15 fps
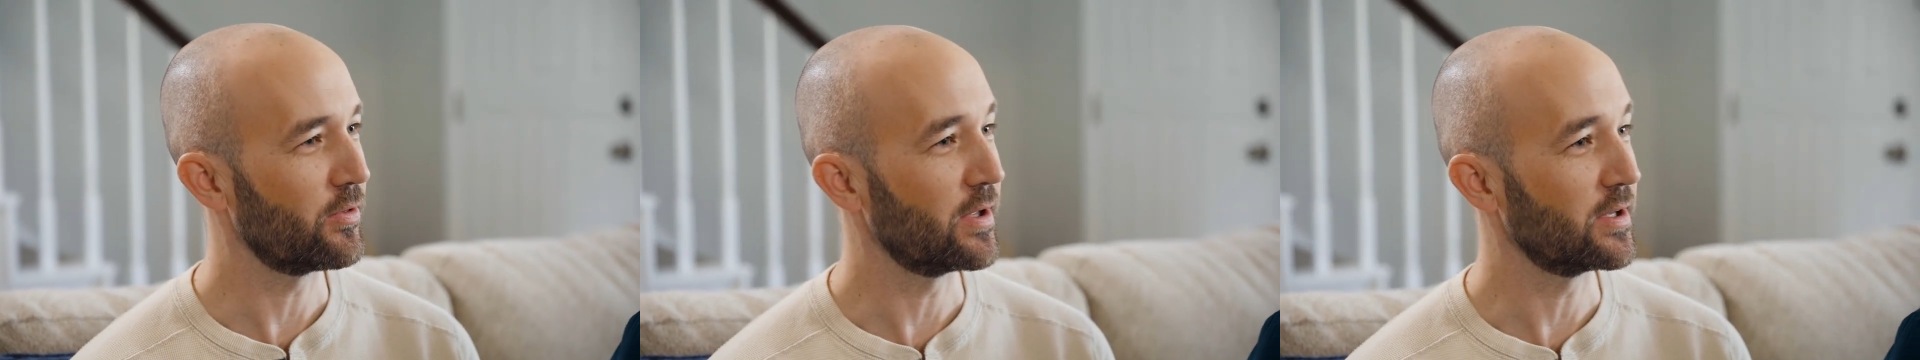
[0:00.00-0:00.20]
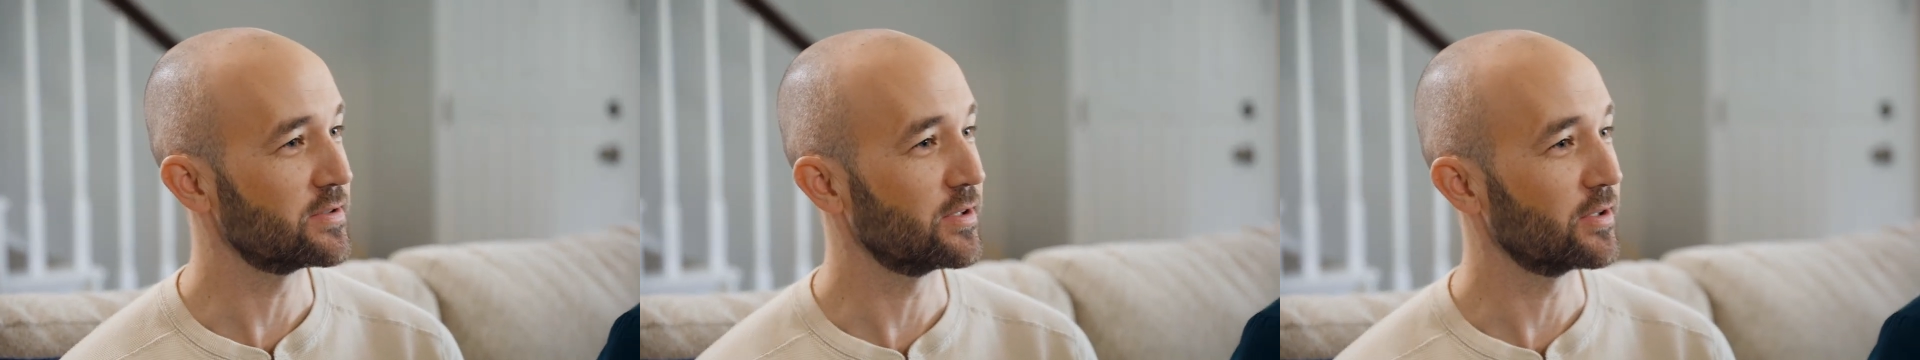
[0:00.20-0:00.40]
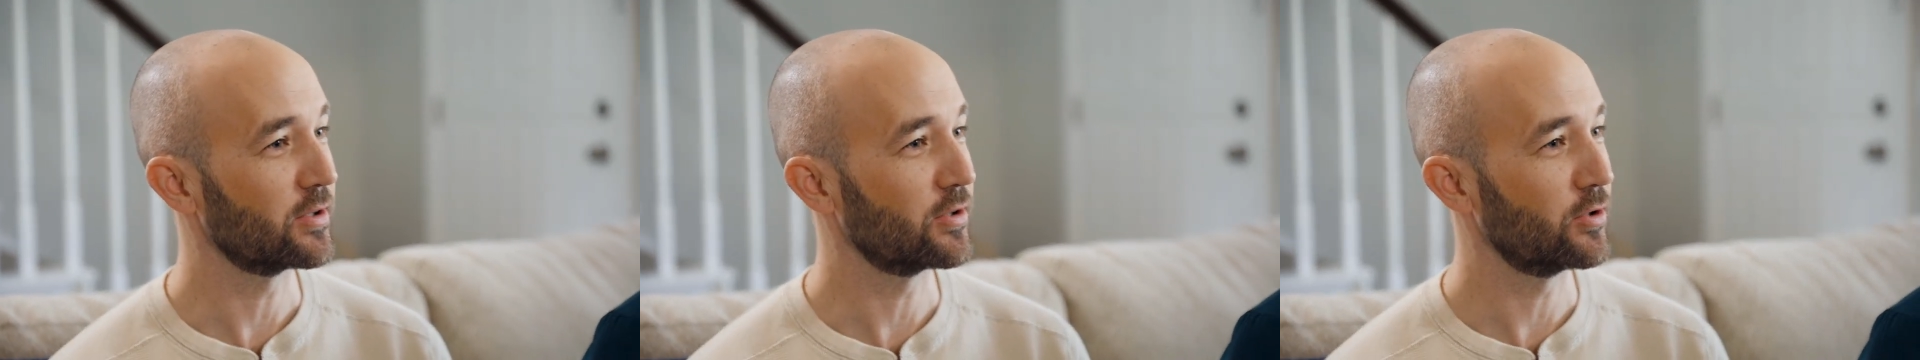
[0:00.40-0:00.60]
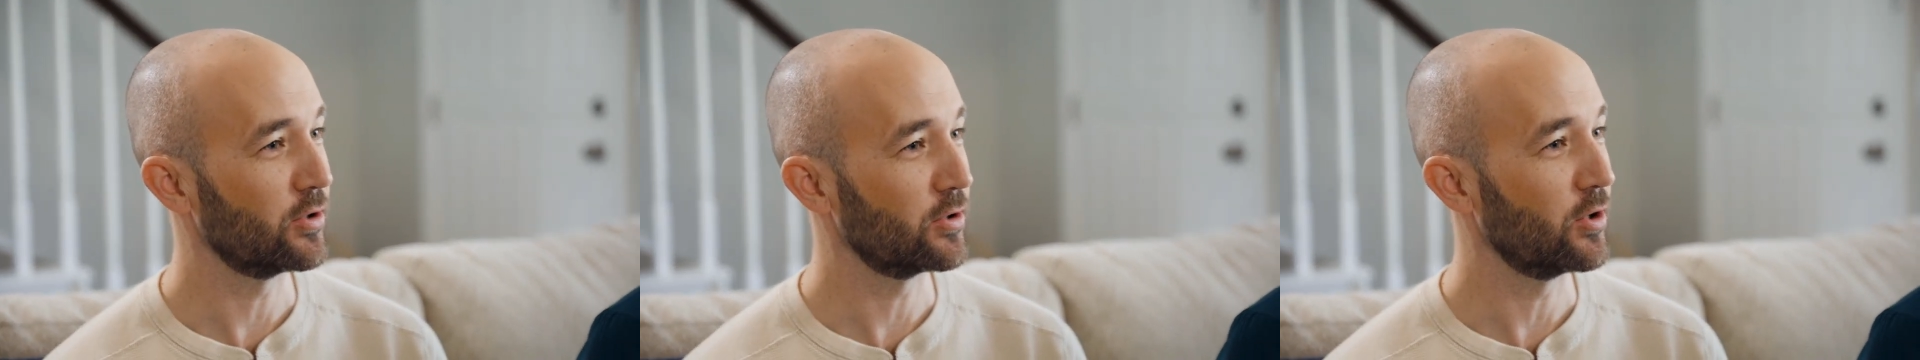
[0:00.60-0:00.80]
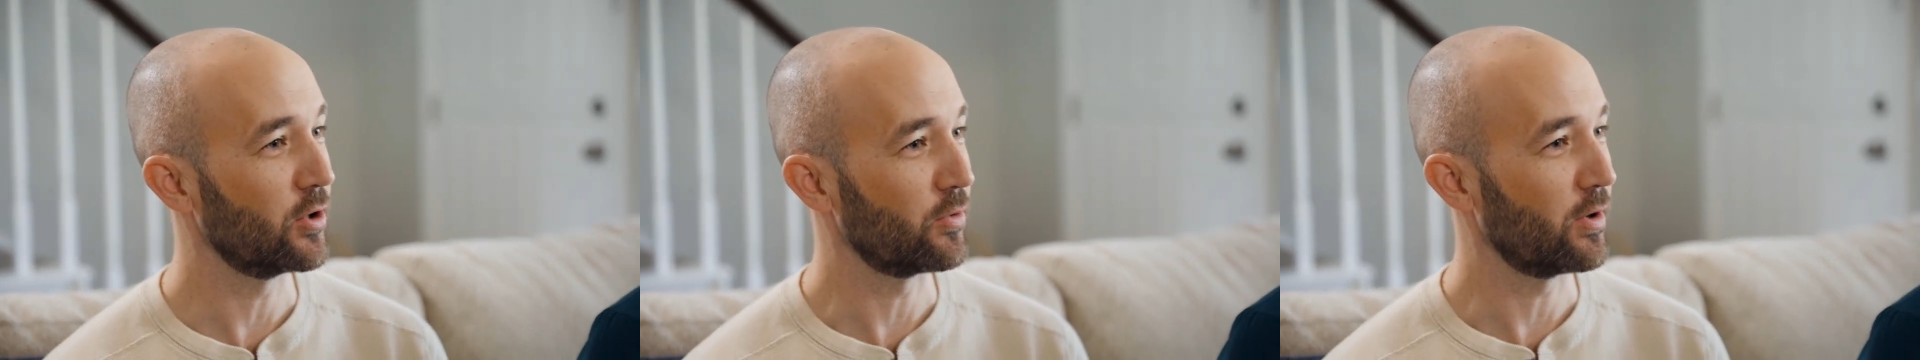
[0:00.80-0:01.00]
things that
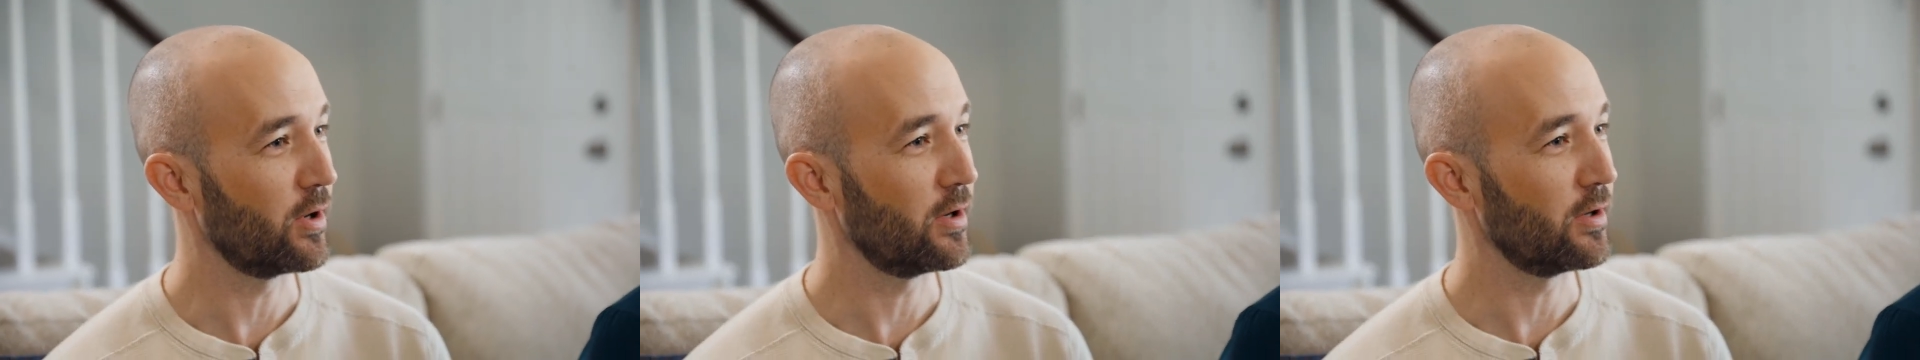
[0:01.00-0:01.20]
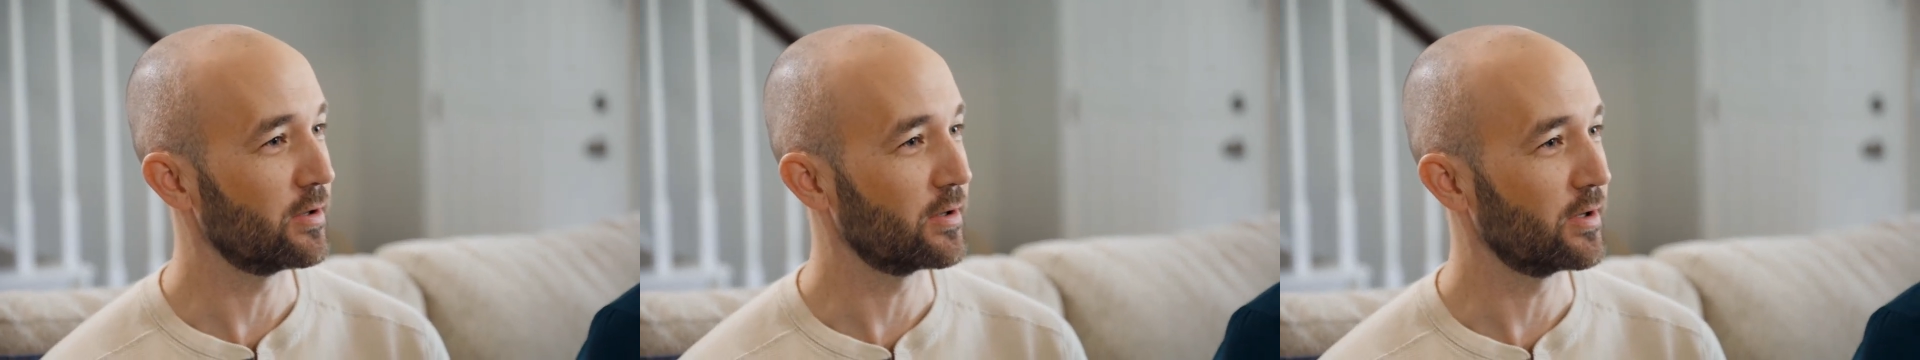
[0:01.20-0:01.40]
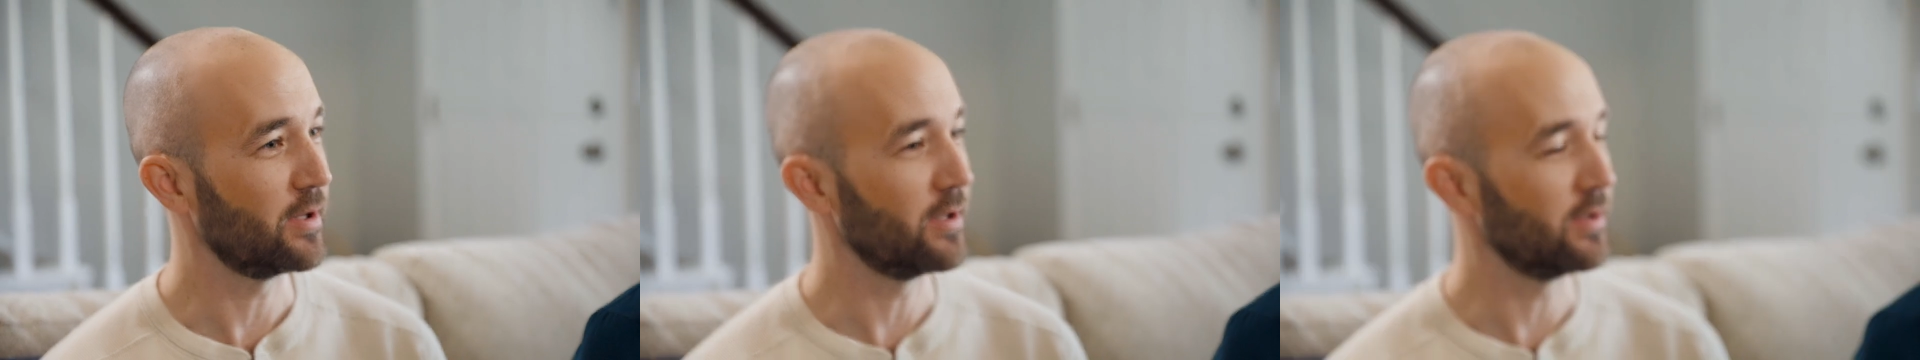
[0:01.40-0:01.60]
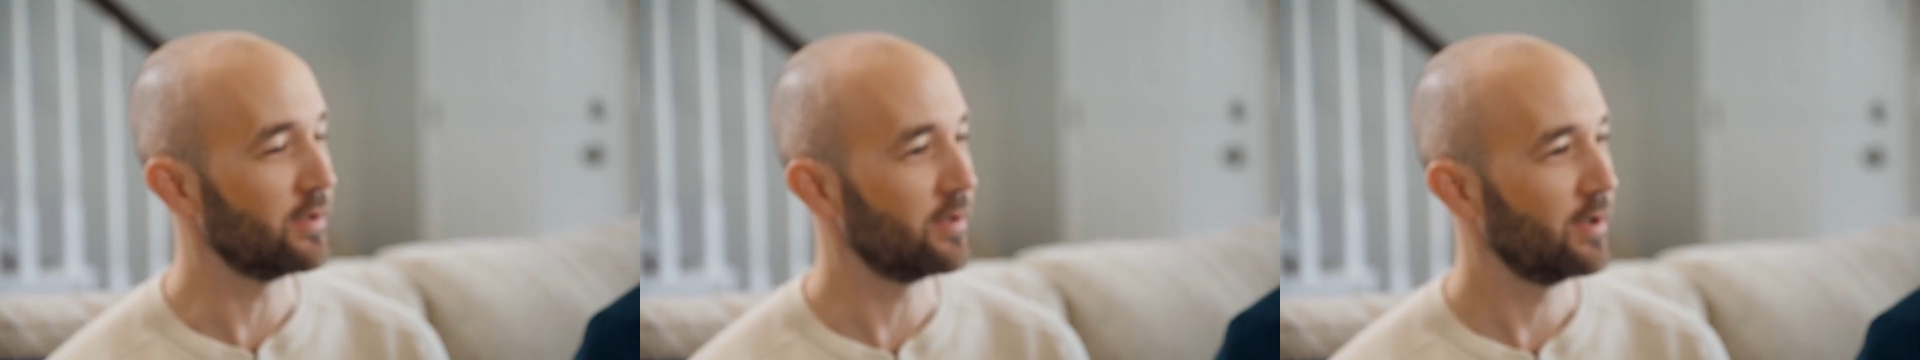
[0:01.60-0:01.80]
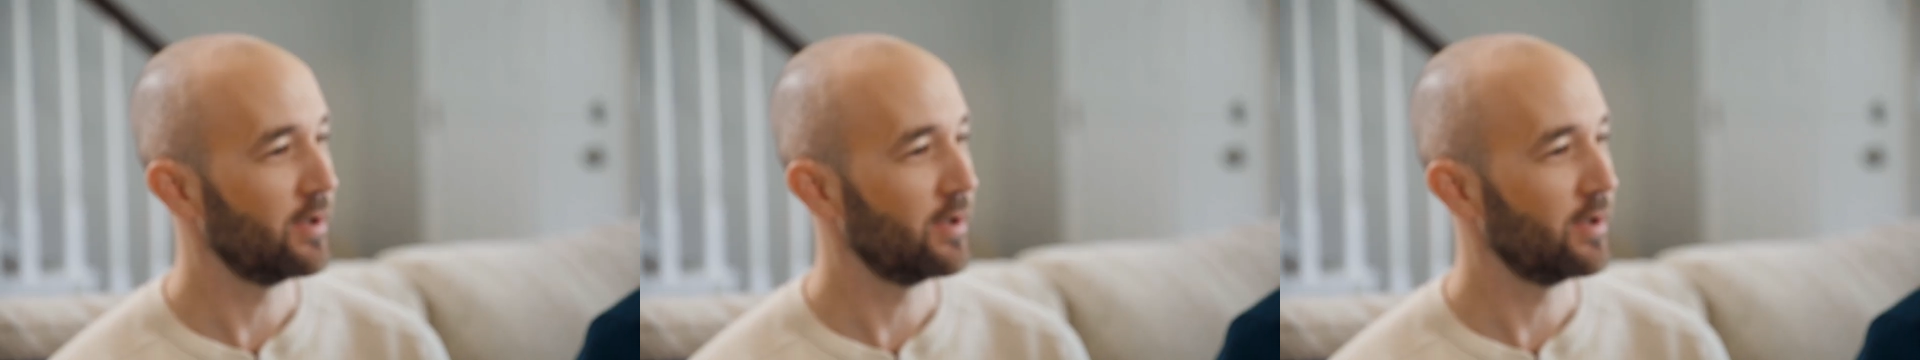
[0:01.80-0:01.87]
could go wrong and